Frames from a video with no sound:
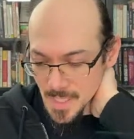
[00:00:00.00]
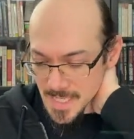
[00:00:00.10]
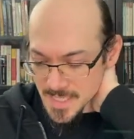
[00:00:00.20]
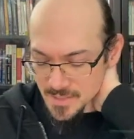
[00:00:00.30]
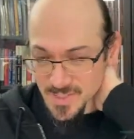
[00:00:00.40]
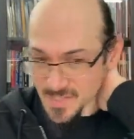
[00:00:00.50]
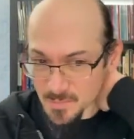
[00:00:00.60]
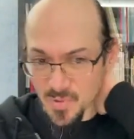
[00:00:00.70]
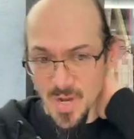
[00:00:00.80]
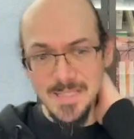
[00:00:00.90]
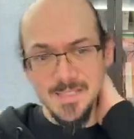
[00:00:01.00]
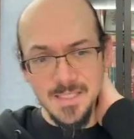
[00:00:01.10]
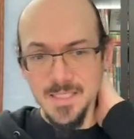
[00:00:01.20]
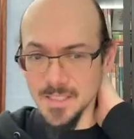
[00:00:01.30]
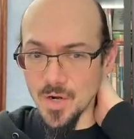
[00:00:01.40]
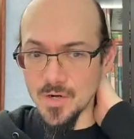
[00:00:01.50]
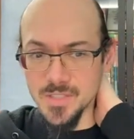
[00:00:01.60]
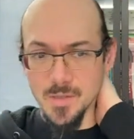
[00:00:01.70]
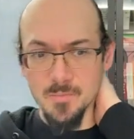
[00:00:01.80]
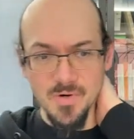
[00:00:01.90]
There's a surprisingly
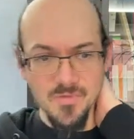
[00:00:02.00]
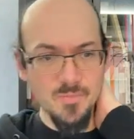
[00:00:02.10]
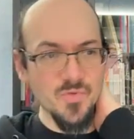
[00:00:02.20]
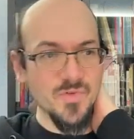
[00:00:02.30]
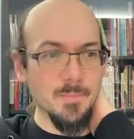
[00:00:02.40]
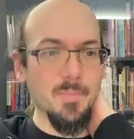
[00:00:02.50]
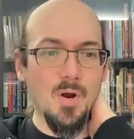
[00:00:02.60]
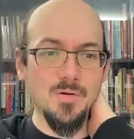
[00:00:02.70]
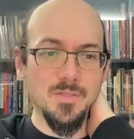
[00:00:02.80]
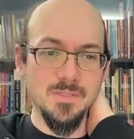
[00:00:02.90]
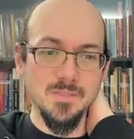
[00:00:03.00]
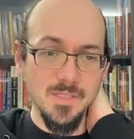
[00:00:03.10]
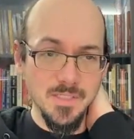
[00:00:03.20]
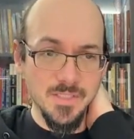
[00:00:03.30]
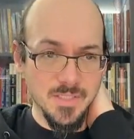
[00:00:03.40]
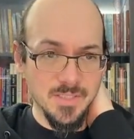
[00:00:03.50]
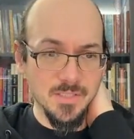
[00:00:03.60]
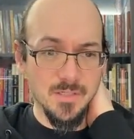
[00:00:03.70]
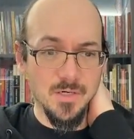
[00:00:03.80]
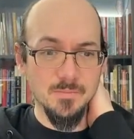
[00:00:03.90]
large number of moving parts
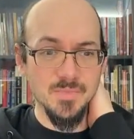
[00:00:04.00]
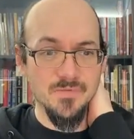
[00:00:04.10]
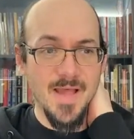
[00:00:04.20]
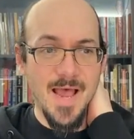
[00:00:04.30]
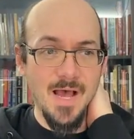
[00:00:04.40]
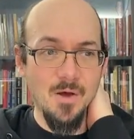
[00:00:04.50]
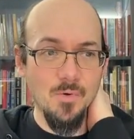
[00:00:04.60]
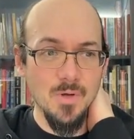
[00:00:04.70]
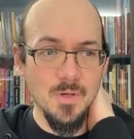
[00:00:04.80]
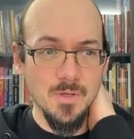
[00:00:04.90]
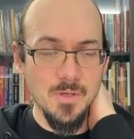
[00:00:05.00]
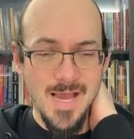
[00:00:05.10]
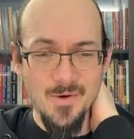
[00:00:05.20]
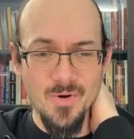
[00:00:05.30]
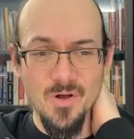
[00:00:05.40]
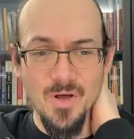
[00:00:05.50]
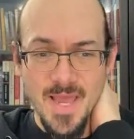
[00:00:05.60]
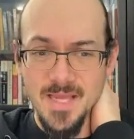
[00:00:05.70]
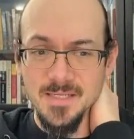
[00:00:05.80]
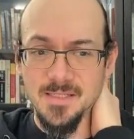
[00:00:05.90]
just in terms of how it all
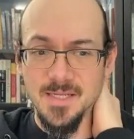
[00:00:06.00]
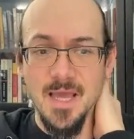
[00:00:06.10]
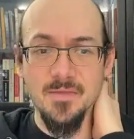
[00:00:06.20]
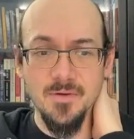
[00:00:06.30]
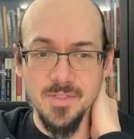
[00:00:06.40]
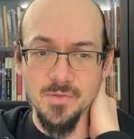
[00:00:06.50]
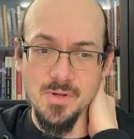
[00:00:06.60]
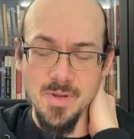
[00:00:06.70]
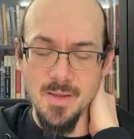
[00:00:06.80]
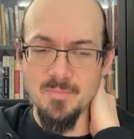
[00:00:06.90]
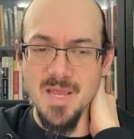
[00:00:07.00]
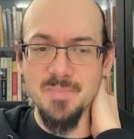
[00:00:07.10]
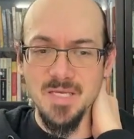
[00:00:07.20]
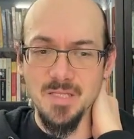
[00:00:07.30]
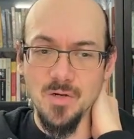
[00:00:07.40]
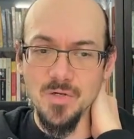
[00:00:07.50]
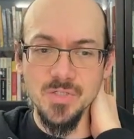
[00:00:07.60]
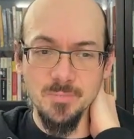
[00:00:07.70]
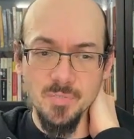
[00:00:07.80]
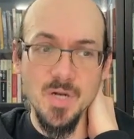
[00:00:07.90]
hangs together. So it may be a
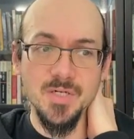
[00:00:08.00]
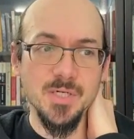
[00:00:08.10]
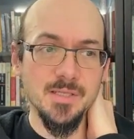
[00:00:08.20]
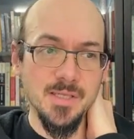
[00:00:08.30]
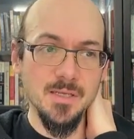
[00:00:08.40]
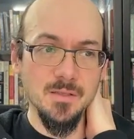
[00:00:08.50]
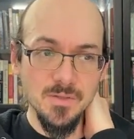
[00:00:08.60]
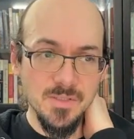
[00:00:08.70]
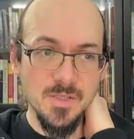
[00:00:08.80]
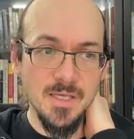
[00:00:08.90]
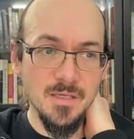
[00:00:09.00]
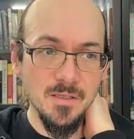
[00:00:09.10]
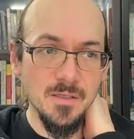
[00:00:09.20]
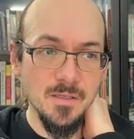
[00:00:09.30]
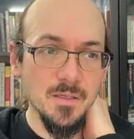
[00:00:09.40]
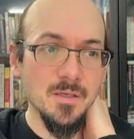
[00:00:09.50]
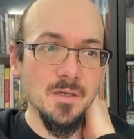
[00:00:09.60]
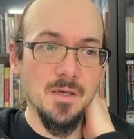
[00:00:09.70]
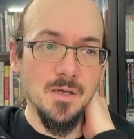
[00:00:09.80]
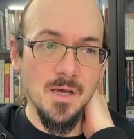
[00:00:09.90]
larger project than it looks like.
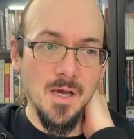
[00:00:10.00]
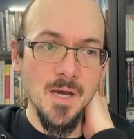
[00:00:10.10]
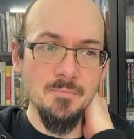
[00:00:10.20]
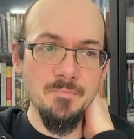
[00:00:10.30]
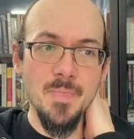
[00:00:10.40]
And